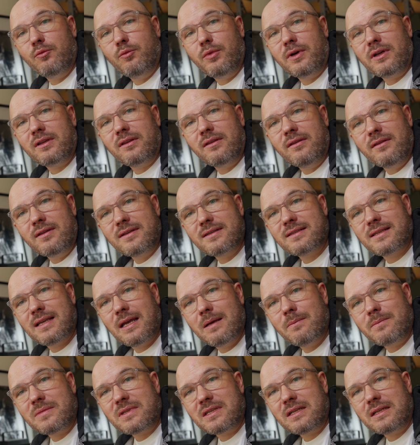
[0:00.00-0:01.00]
but this
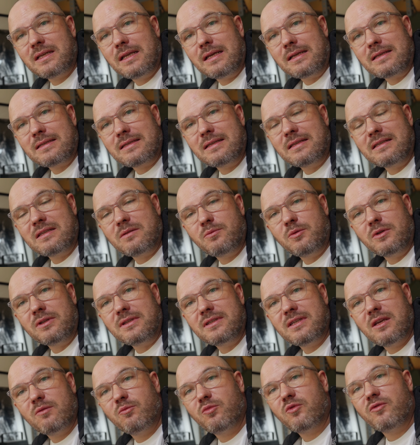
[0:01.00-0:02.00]
campsite has since been
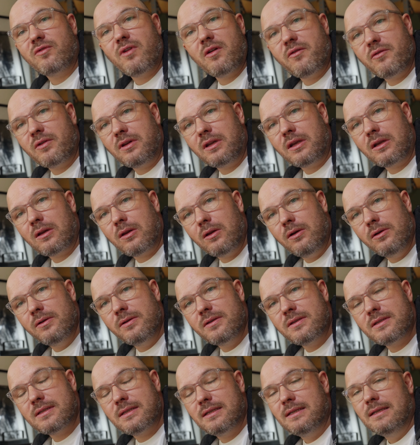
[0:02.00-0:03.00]
temporarily
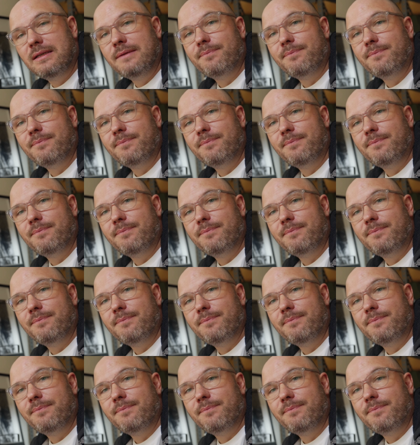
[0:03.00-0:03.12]
closed